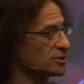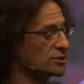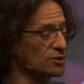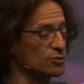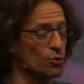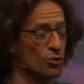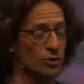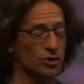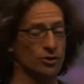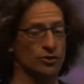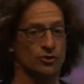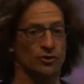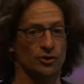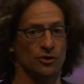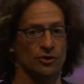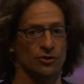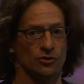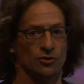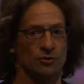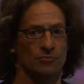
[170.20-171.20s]
So what
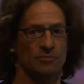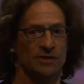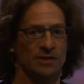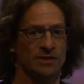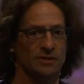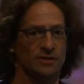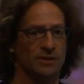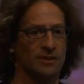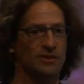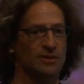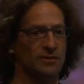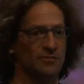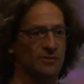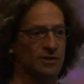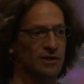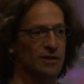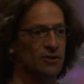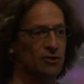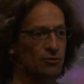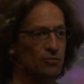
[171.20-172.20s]
do?
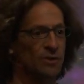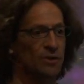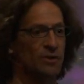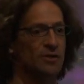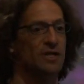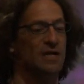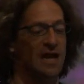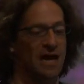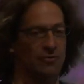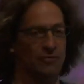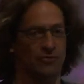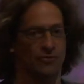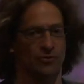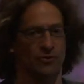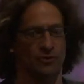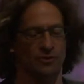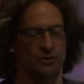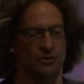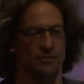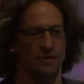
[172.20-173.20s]
Instinctively, you build an app for
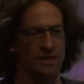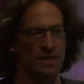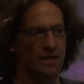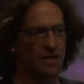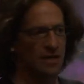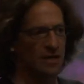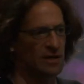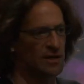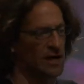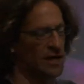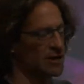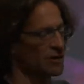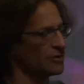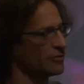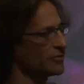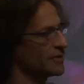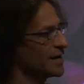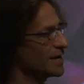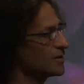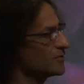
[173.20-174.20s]
it. Now,
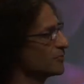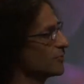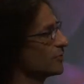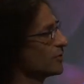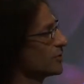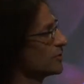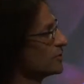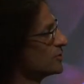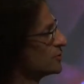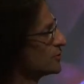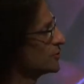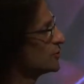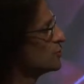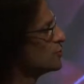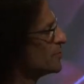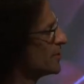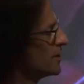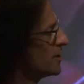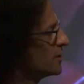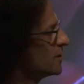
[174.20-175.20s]
that for the
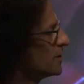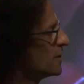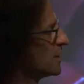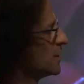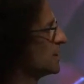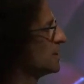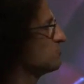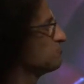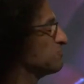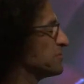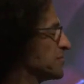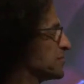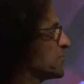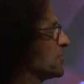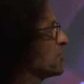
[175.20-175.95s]
consumer is